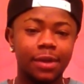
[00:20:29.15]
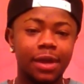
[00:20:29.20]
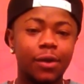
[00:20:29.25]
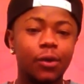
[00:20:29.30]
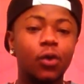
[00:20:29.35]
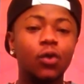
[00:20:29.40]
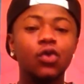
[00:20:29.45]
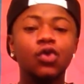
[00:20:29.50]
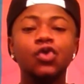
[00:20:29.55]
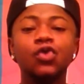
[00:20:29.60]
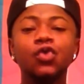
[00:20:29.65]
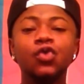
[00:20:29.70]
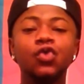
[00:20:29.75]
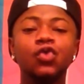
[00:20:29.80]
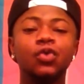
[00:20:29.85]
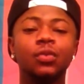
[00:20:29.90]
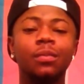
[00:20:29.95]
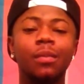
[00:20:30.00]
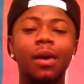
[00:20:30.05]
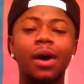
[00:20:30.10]
I will
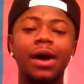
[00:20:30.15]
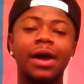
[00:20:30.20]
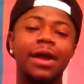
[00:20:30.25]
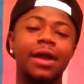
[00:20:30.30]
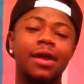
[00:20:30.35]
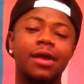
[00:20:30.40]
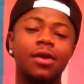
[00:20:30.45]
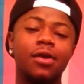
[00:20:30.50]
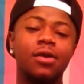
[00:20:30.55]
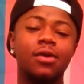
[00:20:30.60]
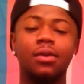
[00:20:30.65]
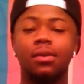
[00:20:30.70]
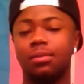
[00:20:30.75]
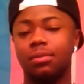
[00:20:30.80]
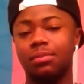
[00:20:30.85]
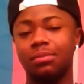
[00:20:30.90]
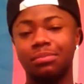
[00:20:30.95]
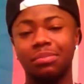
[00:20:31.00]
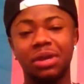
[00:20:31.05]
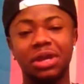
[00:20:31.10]
use my
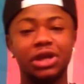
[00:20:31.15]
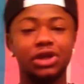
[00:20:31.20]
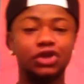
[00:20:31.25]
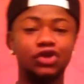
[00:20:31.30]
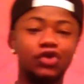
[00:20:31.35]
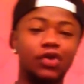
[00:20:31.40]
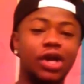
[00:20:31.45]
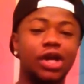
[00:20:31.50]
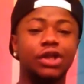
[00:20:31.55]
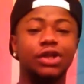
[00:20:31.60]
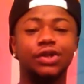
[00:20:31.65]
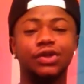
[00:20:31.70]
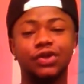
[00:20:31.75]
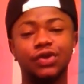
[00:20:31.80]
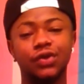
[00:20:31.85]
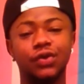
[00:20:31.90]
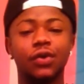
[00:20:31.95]
being trans.